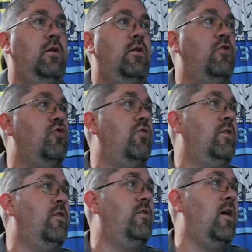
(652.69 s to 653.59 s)
shrink
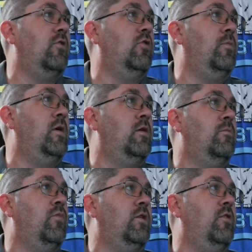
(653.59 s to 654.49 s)
this down a little bit,
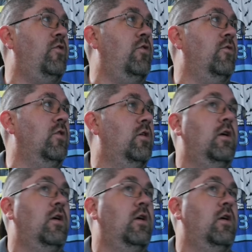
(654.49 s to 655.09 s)
bring this over.